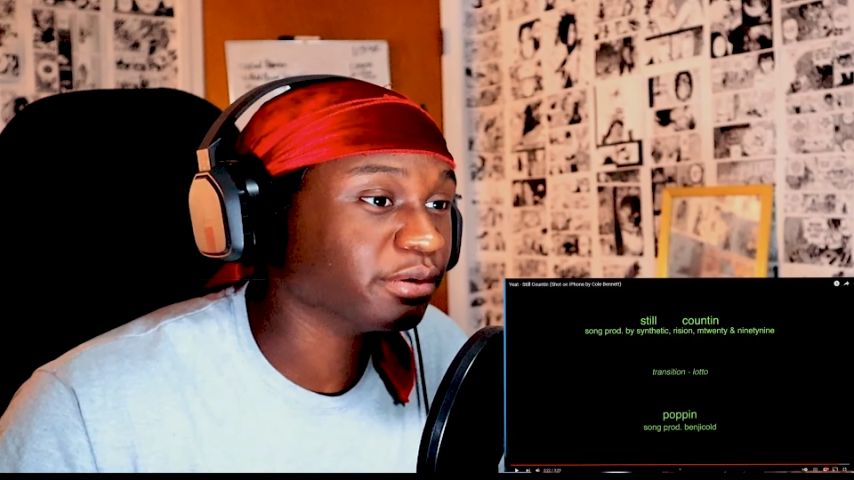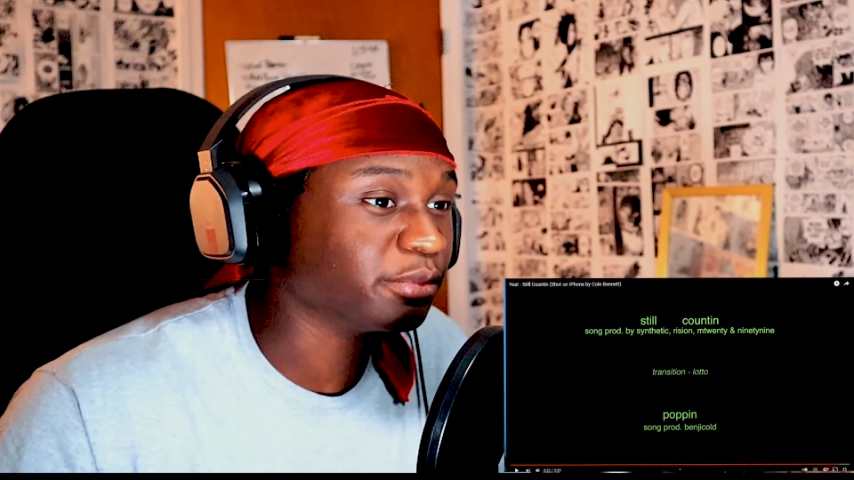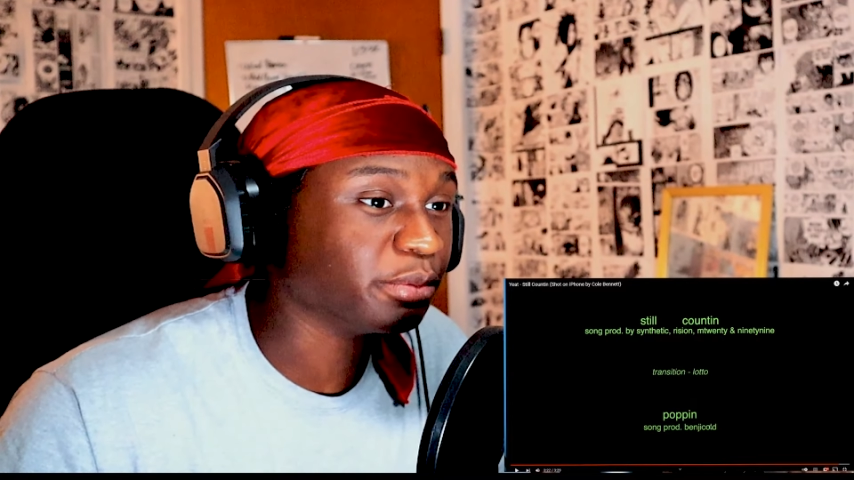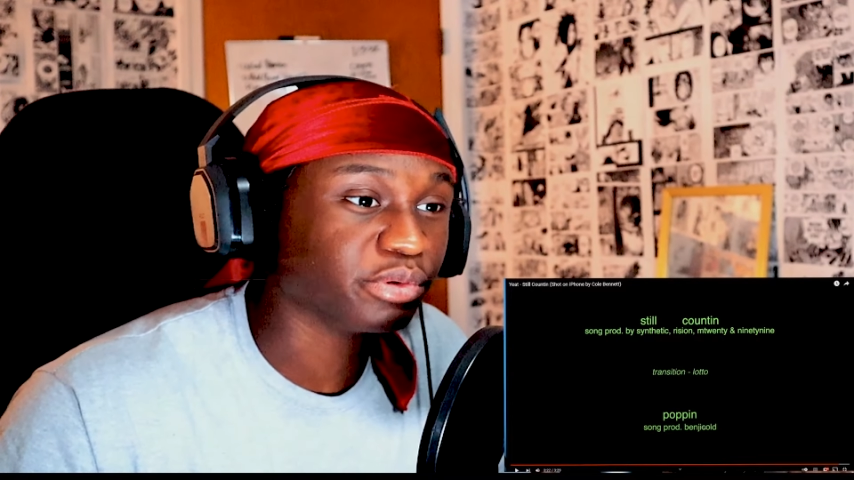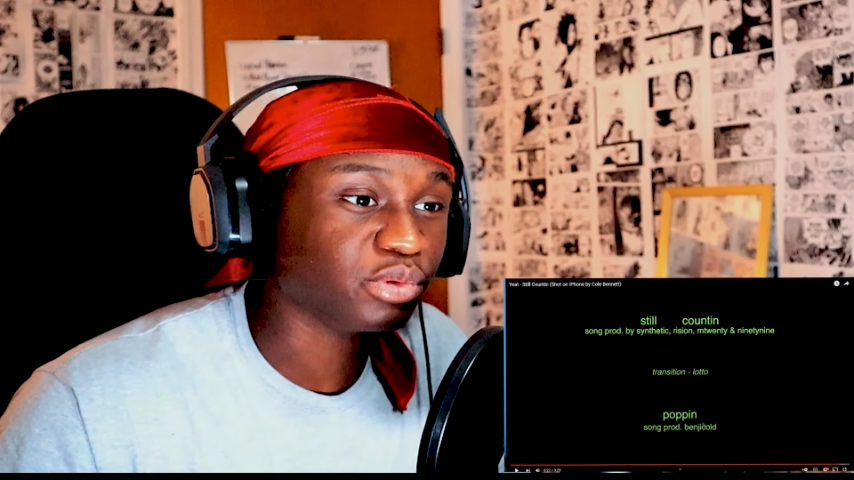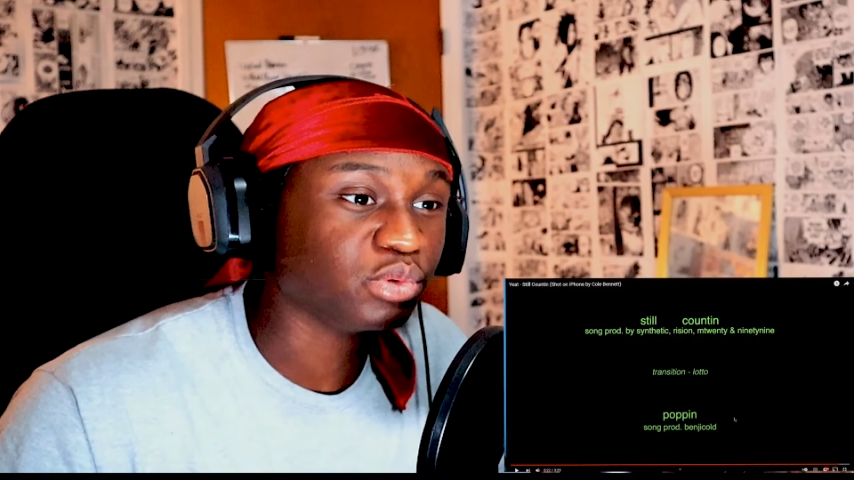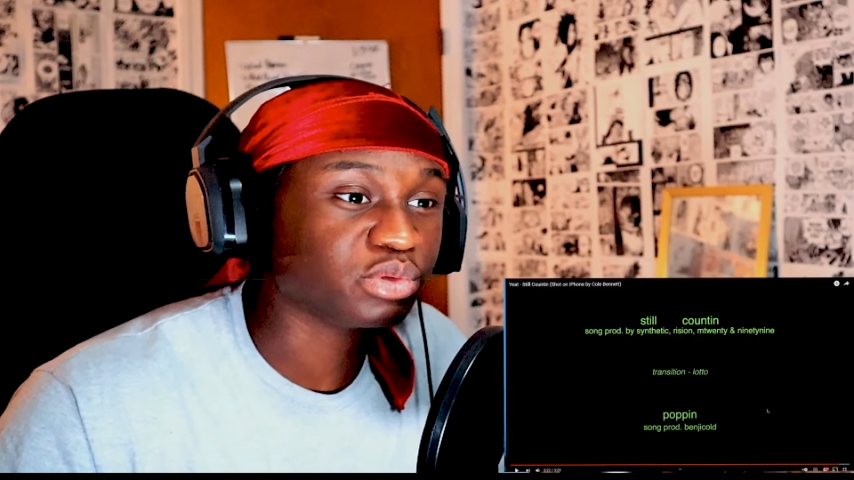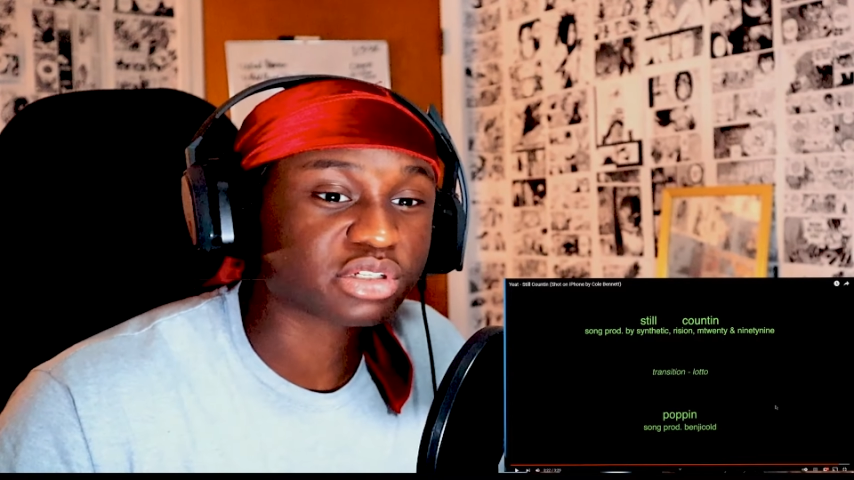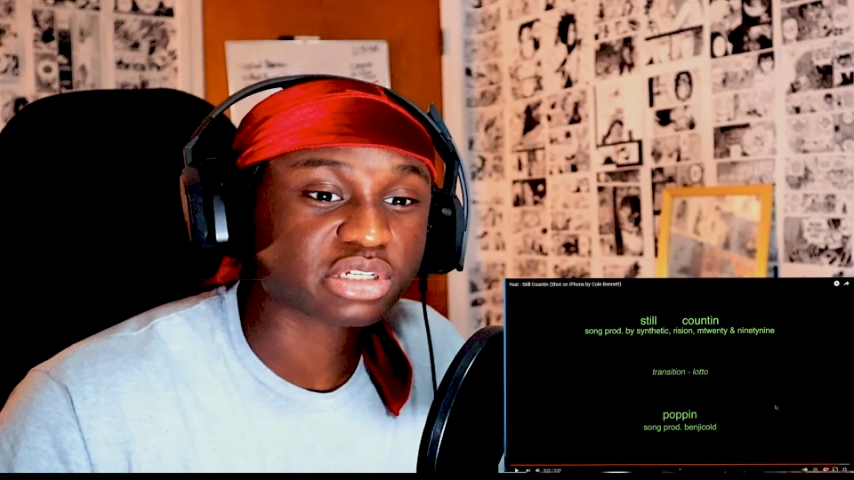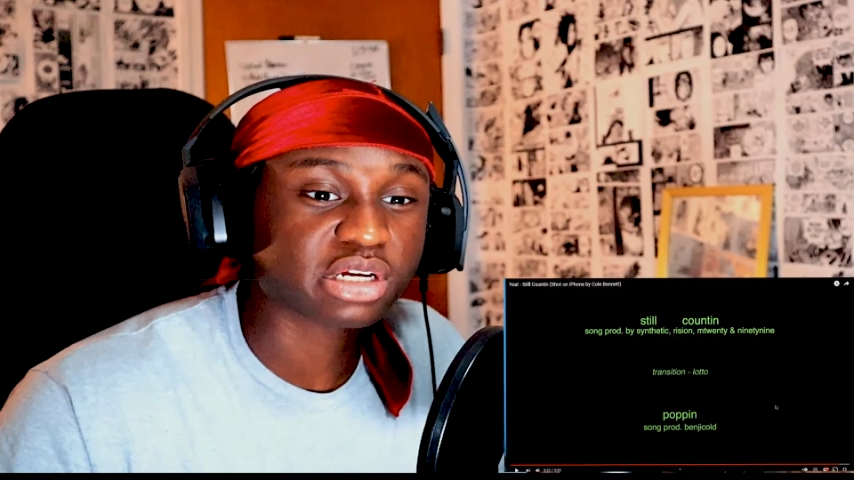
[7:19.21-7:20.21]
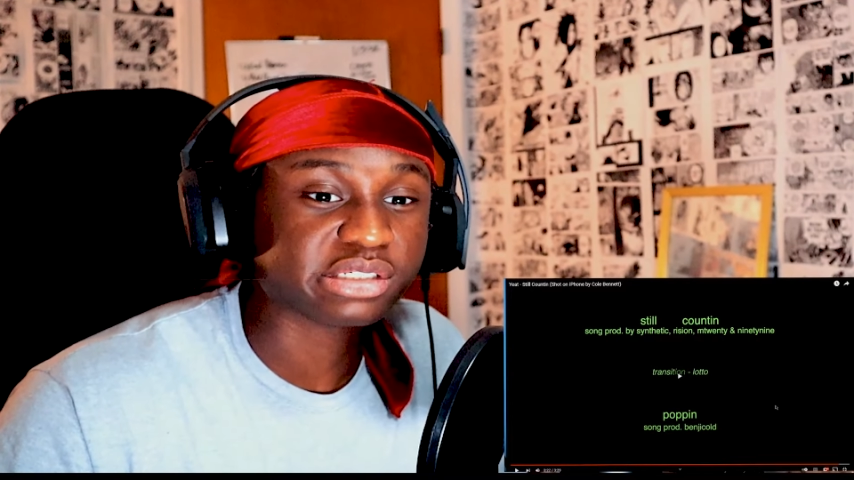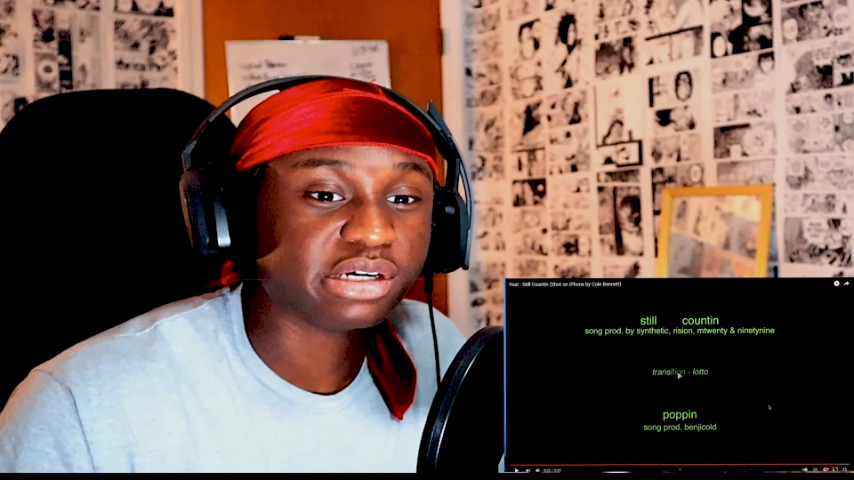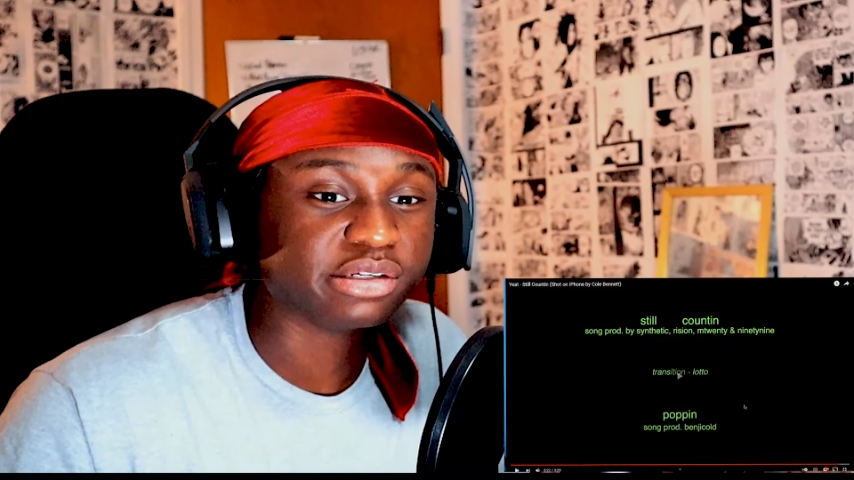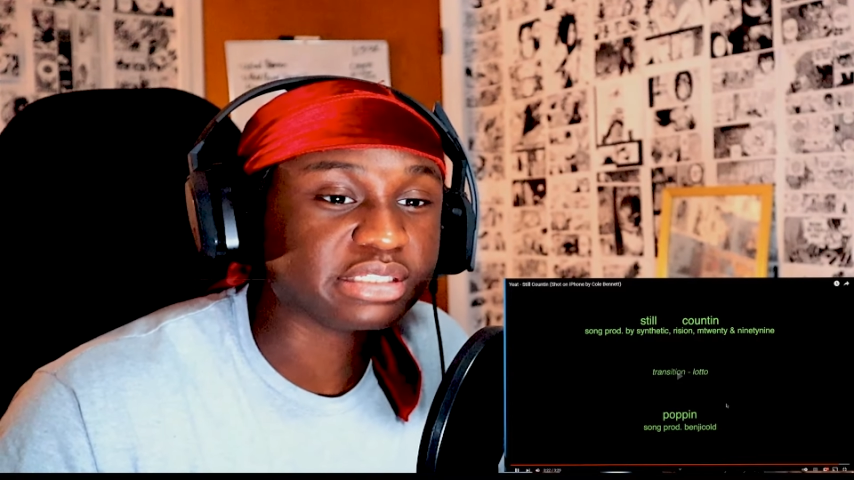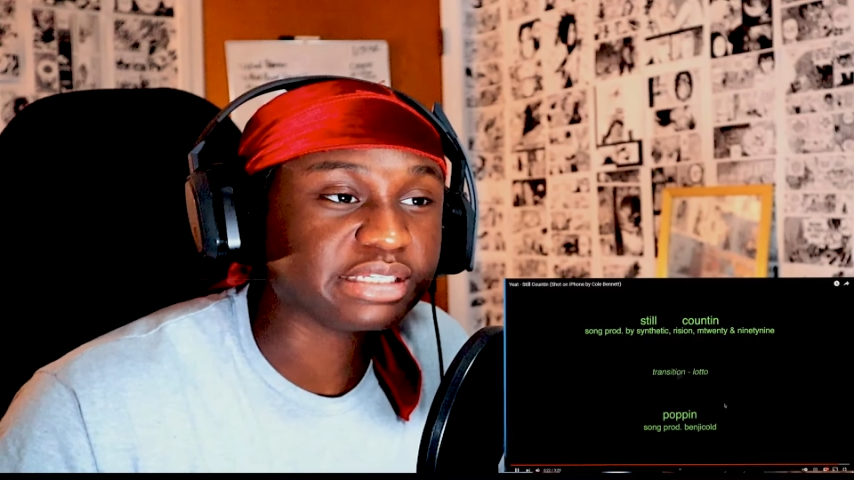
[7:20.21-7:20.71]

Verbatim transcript: the producer, shout out to all these